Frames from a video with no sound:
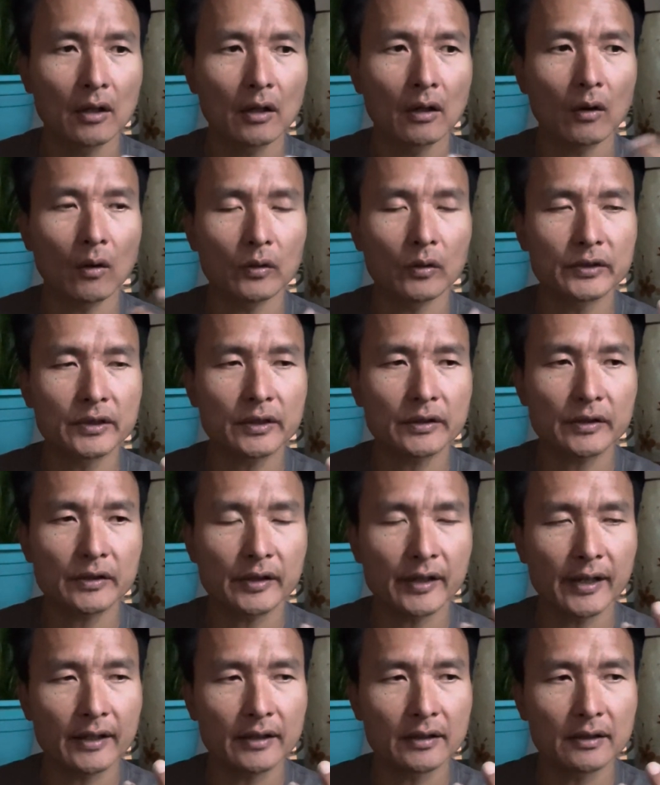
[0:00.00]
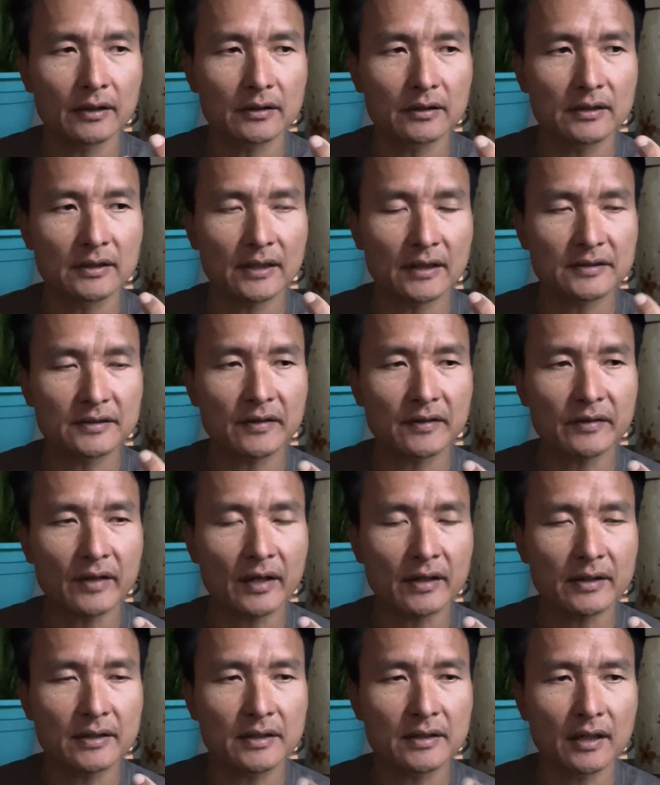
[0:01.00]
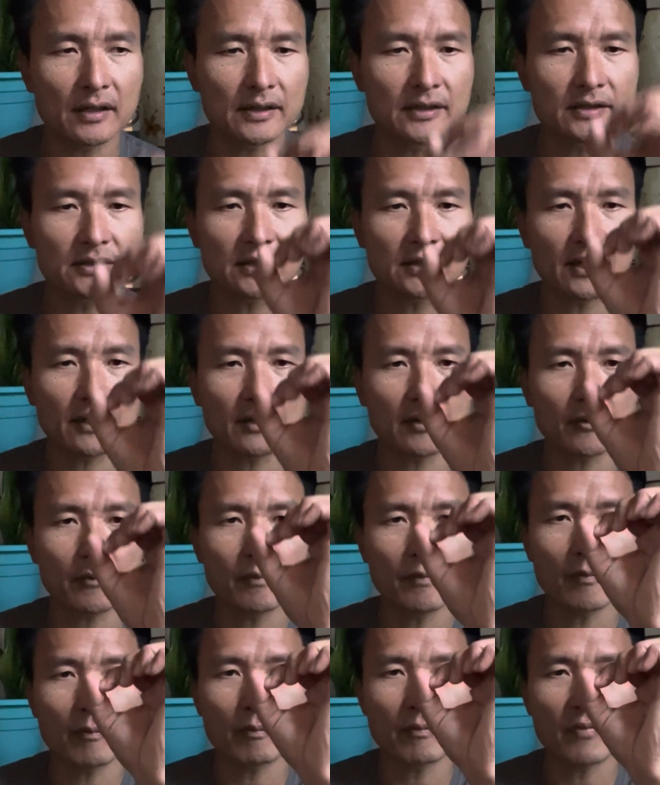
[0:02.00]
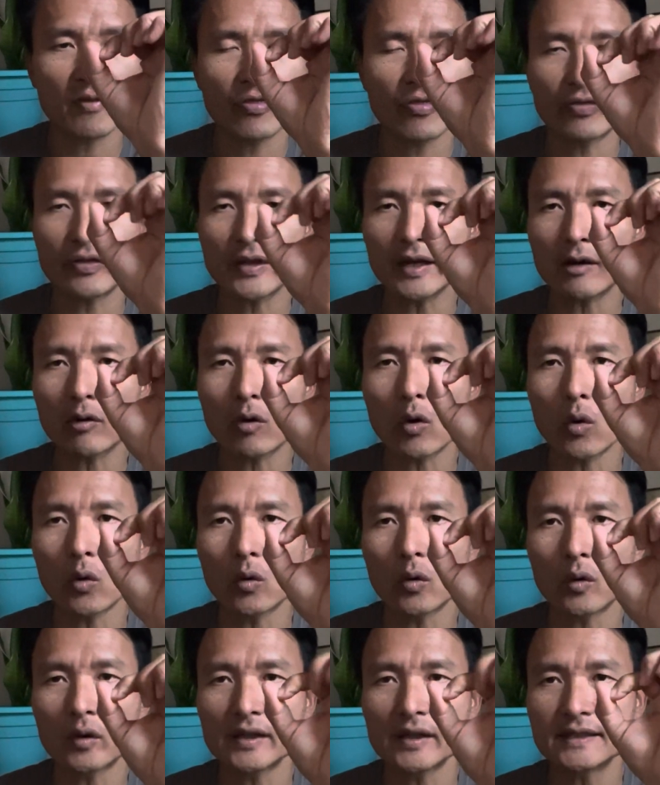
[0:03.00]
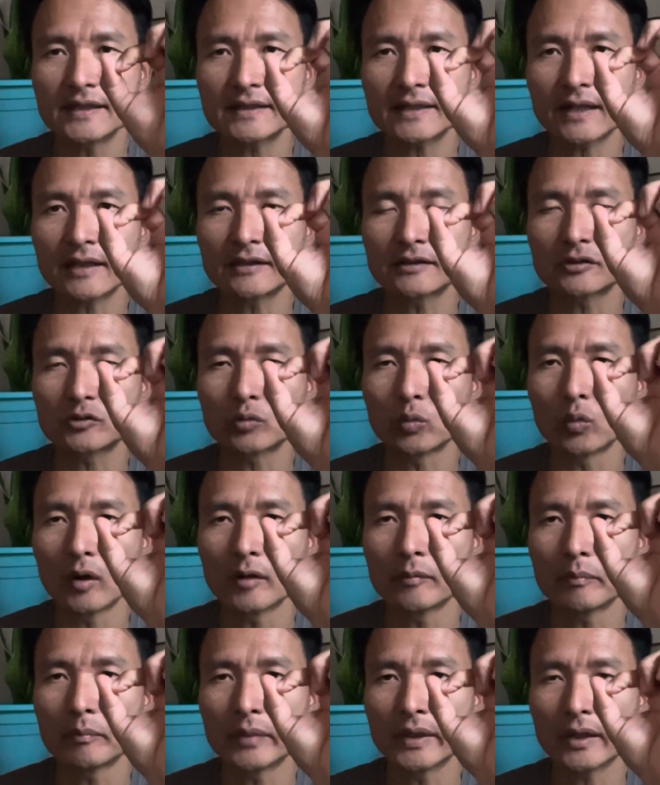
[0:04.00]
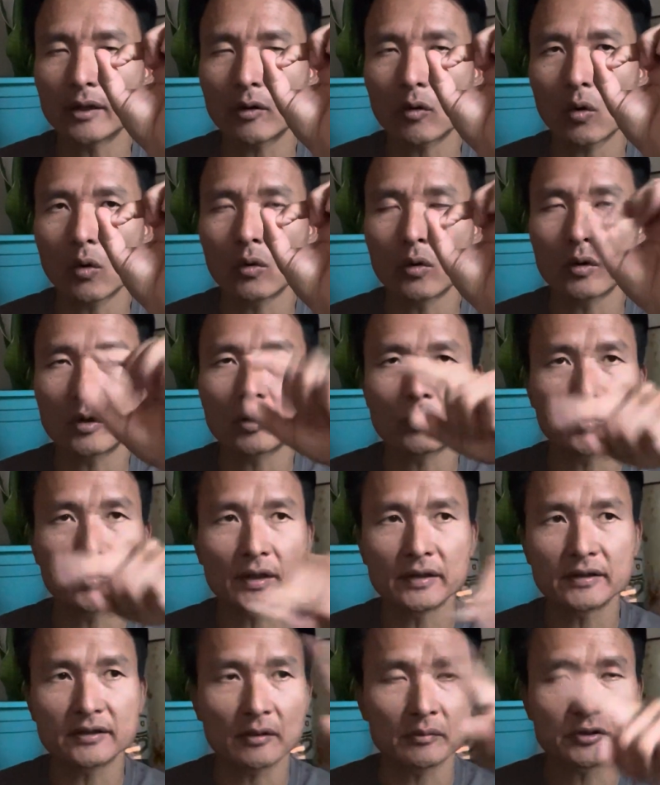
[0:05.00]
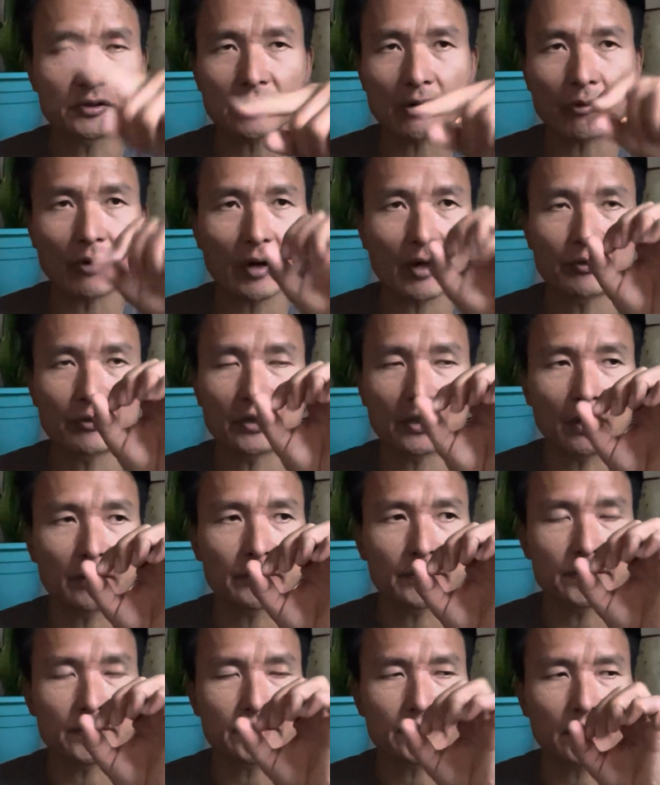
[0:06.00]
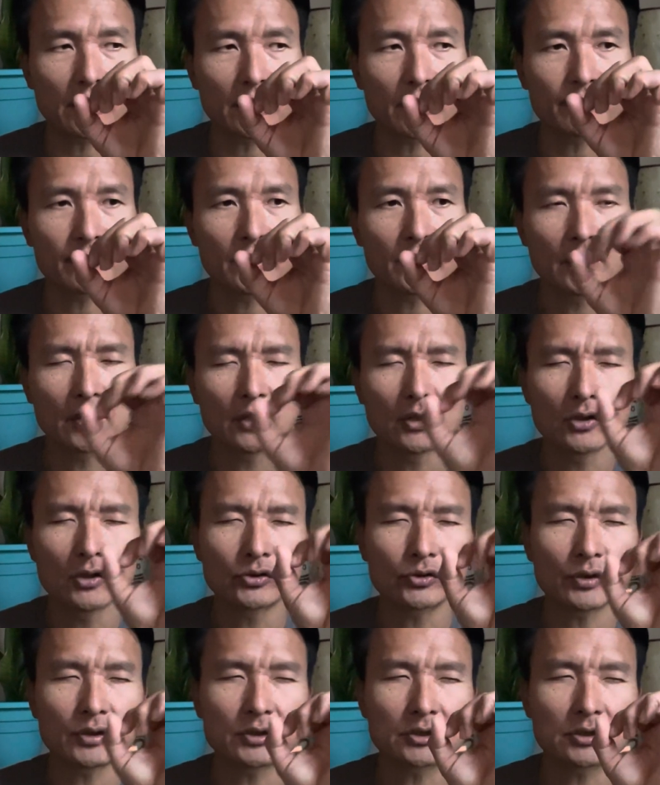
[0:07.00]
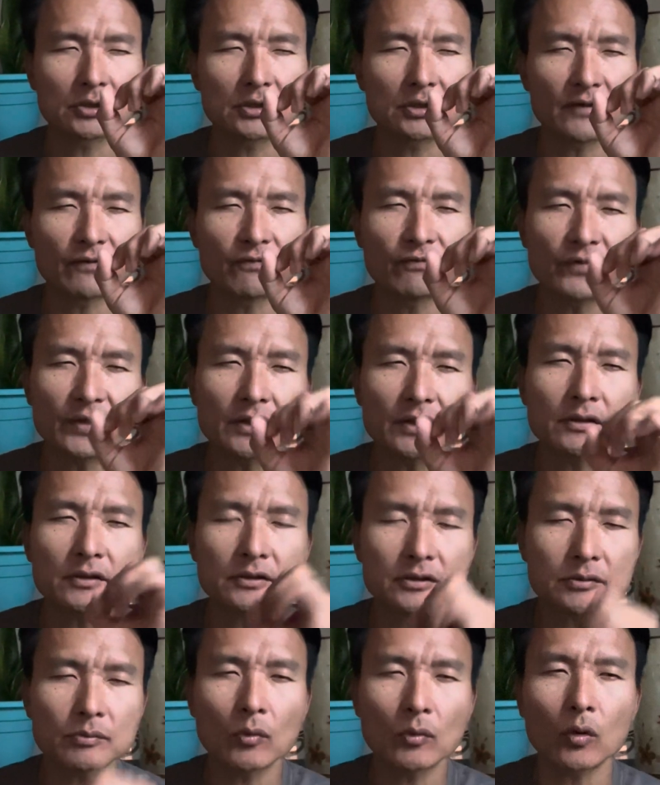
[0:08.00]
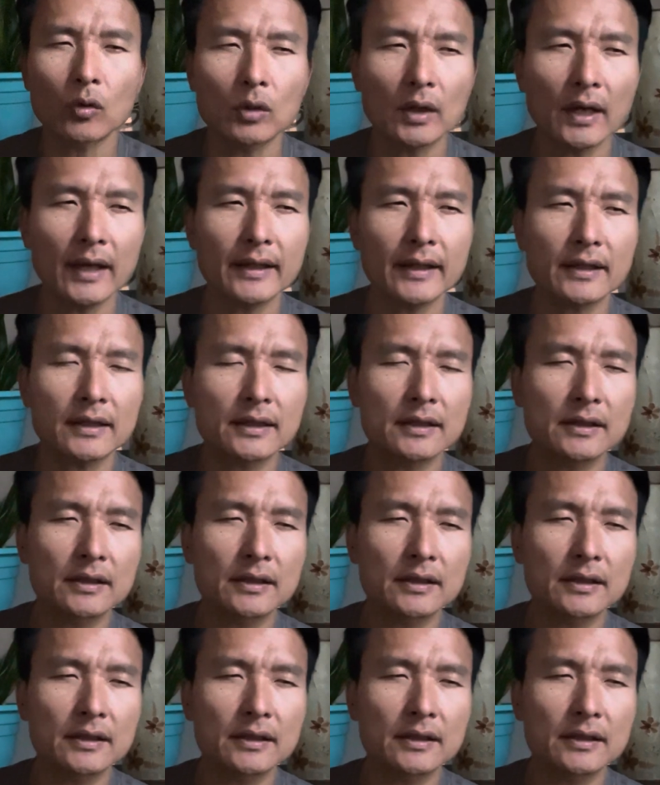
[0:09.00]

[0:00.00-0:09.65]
On the other hand, the synthetic gut is like a thick core inside, just one big core with some surrounding other stuff. So it feels more like,